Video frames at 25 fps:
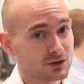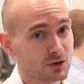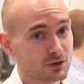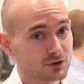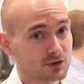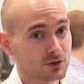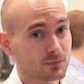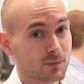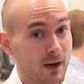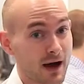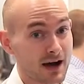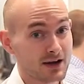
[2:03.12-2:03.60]
not
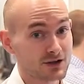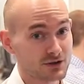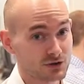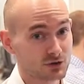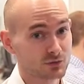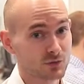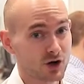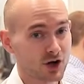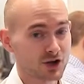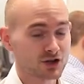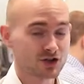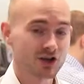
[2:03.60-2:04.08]
to buy so
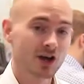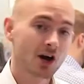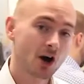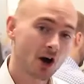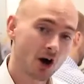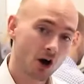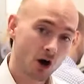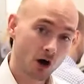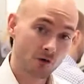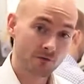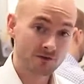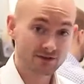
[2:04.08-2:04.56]
much.
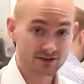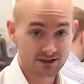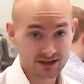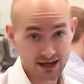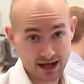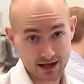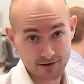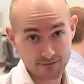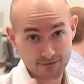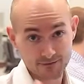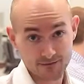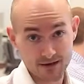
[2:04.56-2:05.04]
Obviously,
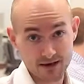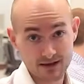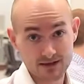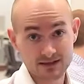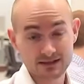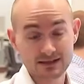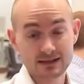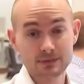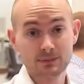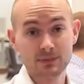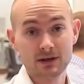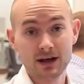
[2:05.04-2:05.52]
if the
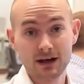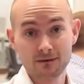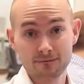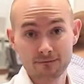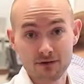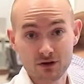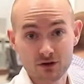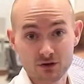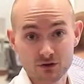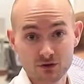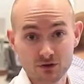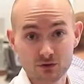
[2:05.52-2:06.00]
CPI
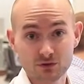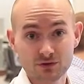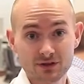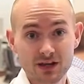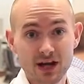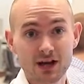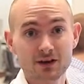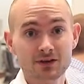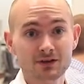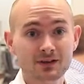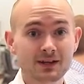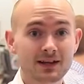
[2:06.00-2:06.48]
figures go
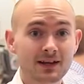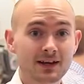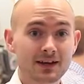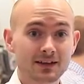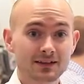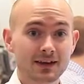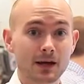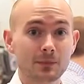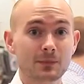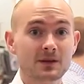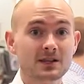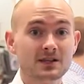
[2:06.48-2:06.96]
down,
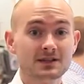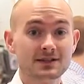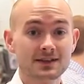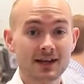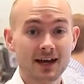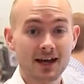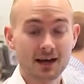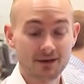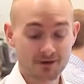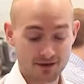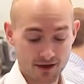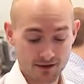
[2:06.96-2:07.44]
that means
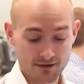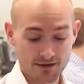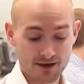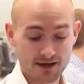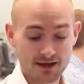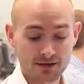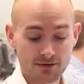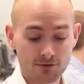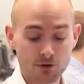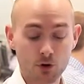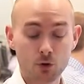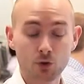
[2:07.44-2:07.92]
that
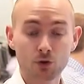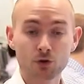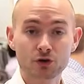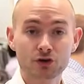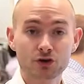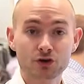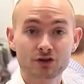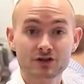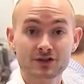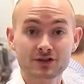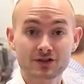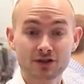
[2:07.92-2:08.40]
the core
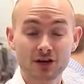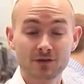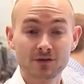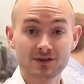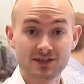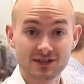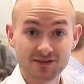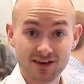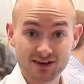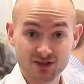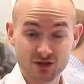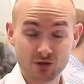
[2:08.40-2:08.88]
goods and
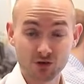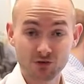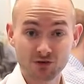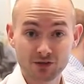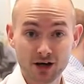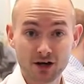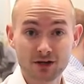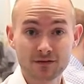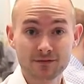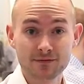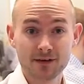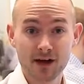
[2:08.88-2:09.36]
services actually going
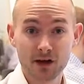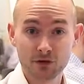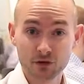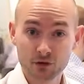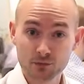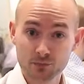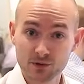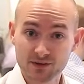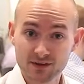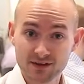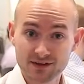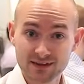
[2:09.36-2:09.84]
down in value.
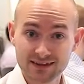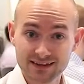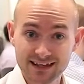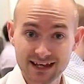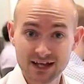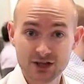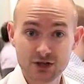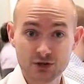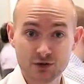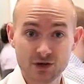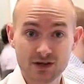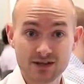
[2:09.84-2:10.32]
But then the
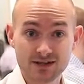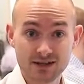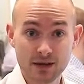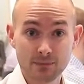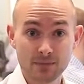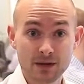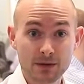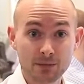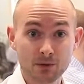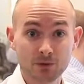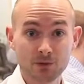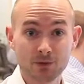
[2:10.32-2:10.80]
danger is that
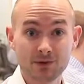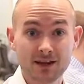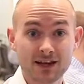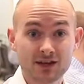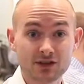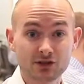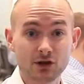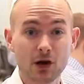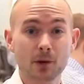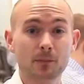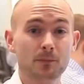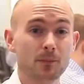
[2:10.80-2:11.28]
people will then
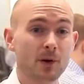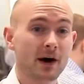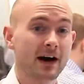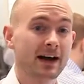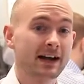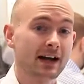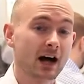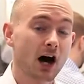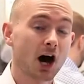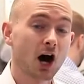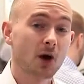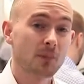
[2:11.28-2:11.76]
start
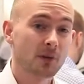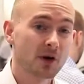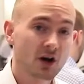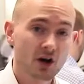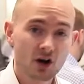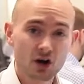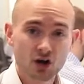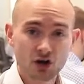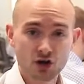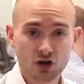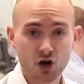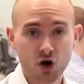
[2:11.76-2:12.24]
buying it up,
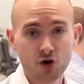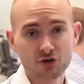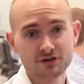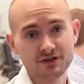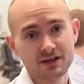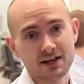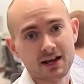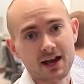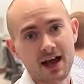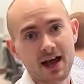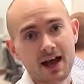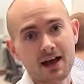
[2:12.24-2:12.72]

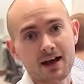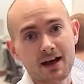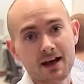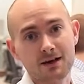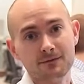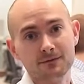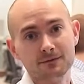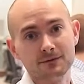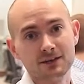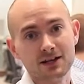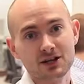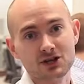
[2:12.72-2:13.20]
causing
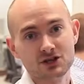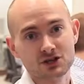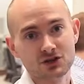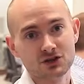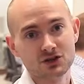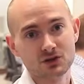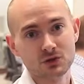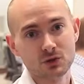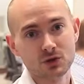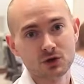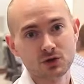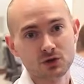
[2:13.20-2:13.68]
inflation
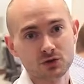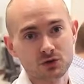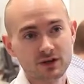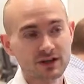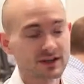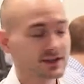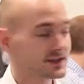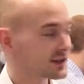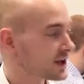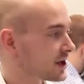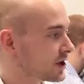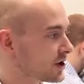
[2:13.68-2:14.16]
to
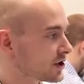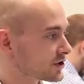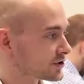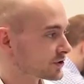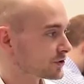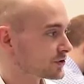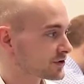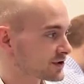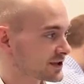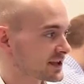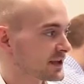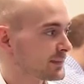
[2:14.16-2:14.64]
increase.
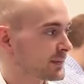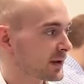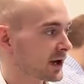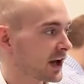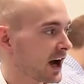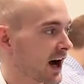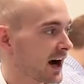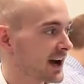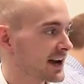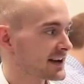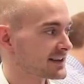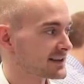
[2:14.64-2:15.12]
So
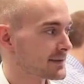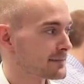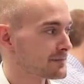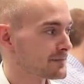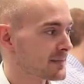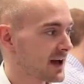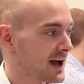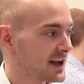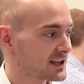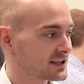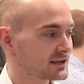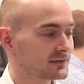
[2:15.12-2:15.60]
CPI is a
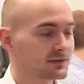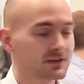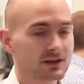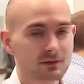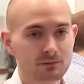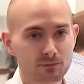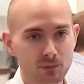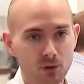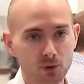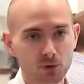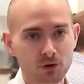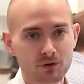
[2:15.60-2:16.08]
massively
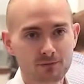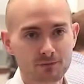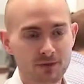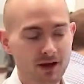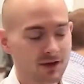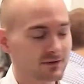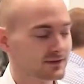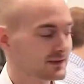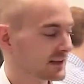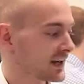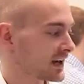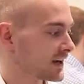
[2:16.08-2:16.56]
important bit
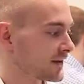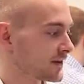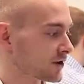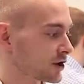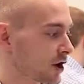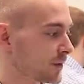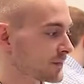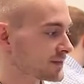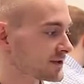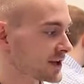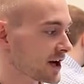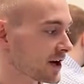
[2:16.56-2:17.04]
of data that
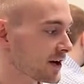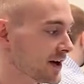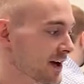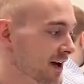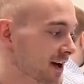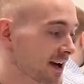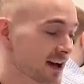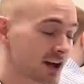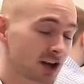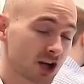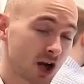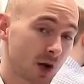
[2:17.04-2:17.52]
comes out.
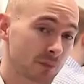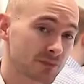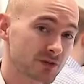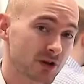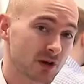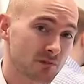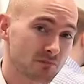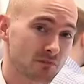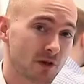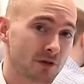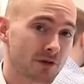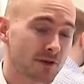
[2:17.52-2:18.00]
It comes
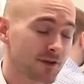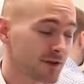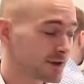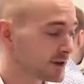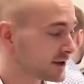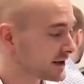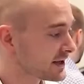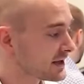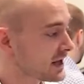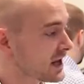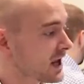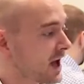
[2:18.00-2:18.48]
out
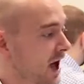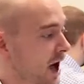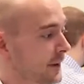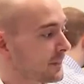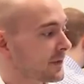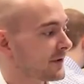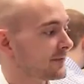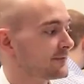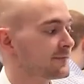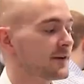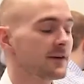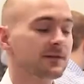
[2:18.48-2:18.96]
monthly,
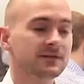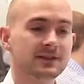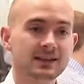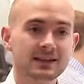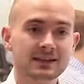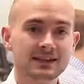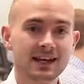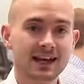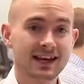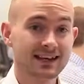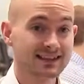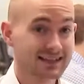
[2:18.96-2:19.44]
about
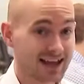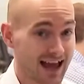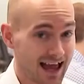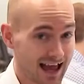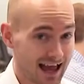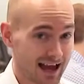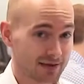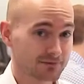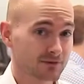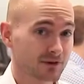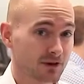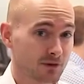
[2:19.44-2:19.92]
15 days
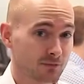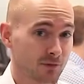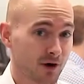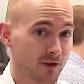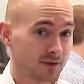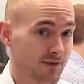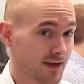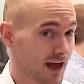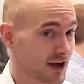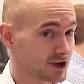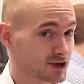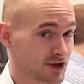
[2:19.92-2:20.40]
after the
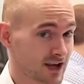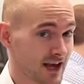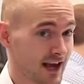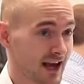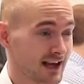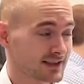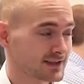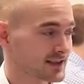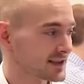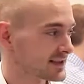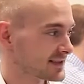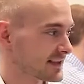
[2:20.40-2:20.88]
month actually
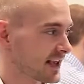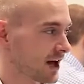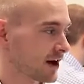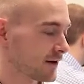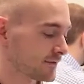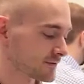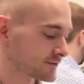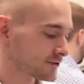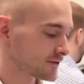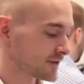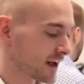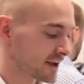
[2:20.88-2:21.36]
ends
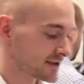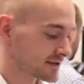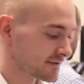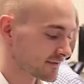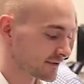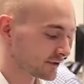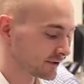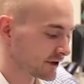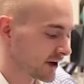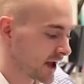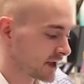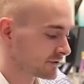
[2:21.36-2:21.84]
itself. So that's a
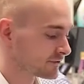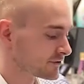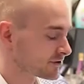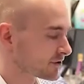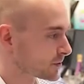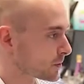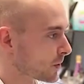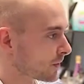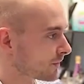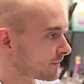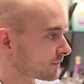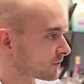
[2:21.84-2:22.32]
very
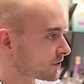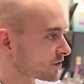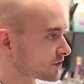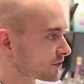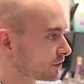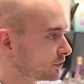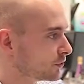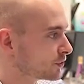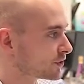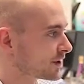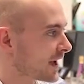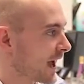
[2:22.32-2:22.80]
interesting one for us
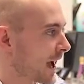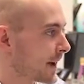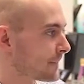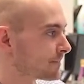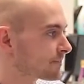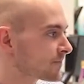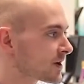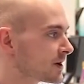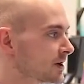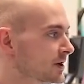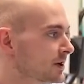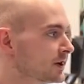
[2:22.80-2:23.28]
to look at.
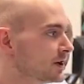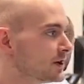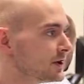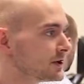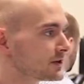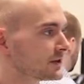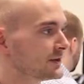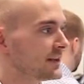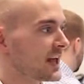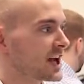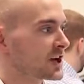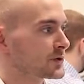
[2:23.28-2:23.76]

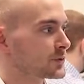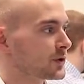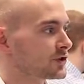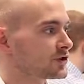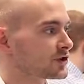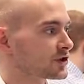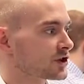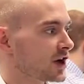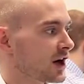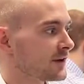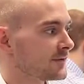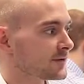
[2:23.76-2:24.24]
The next one
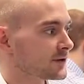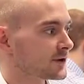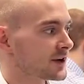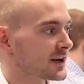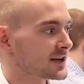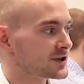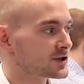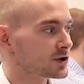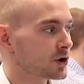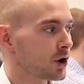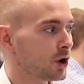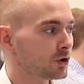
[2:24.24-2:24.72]
to cover
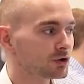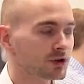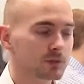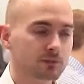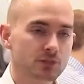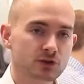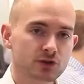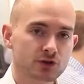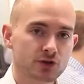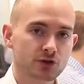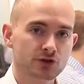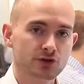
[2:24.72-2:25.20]
is called the
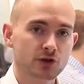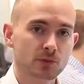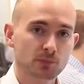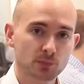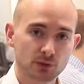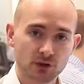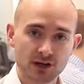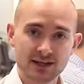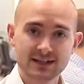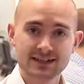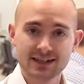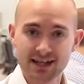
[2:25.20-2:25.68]
Producer
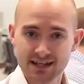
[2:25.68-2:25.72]
Price